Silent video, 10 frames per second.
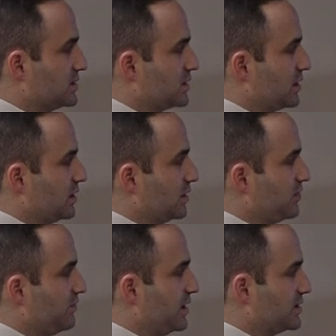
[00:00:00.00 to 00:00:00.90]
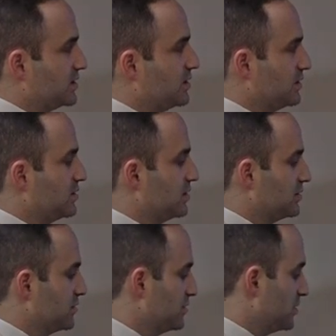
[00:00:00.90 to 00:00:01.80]
has, I think, advanced
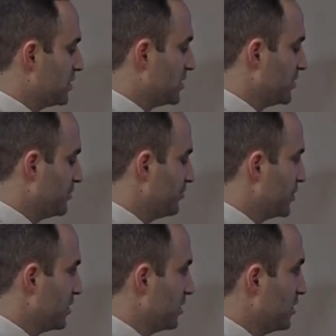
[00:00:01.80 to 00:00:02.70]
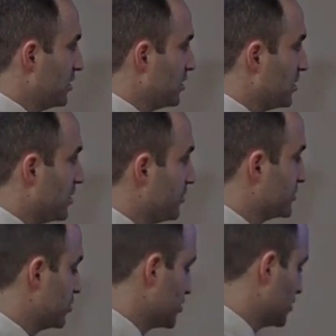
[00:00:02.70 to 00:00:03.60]
the, the um, uh,
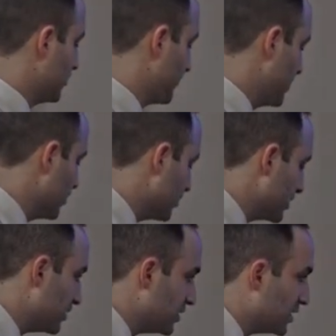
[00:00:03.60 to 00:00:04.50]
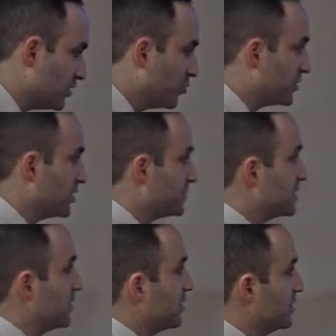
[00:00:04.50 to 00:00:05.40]
surgical field and, and, opened up
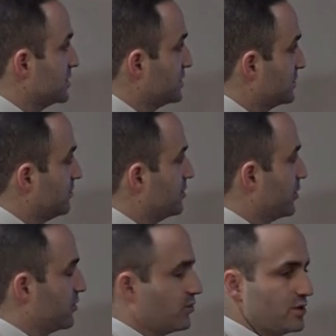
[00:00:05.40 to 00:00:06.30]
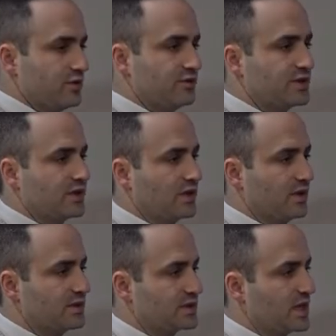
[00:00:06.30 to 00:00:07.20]
some areas both to reduce
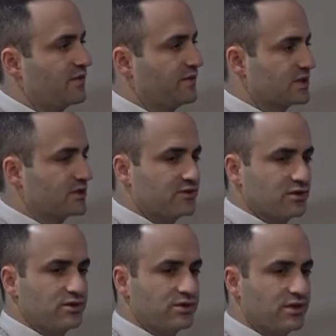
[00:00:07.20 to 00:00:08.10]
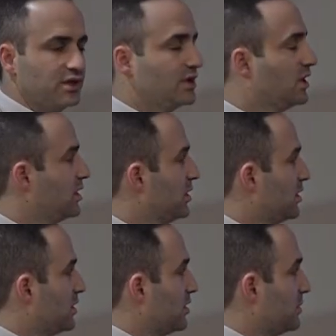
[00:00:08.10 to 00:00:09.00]
uh, side effects of surgery
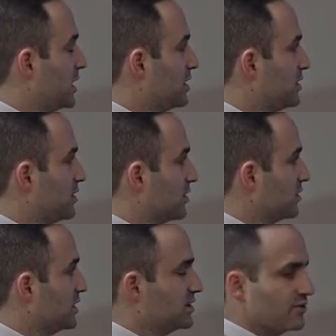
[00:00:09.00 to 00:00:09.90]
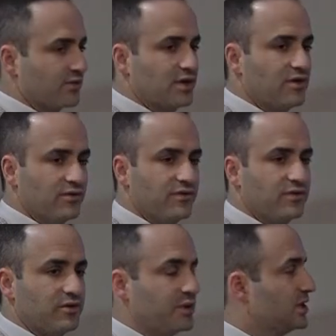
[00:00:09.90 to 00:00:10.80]
um, and the ease of recovery
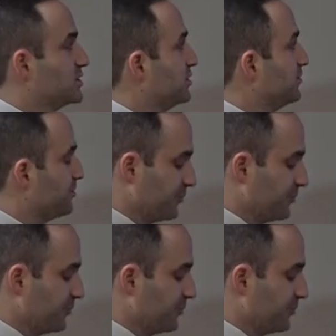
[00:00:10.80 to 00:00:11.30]
for the patient.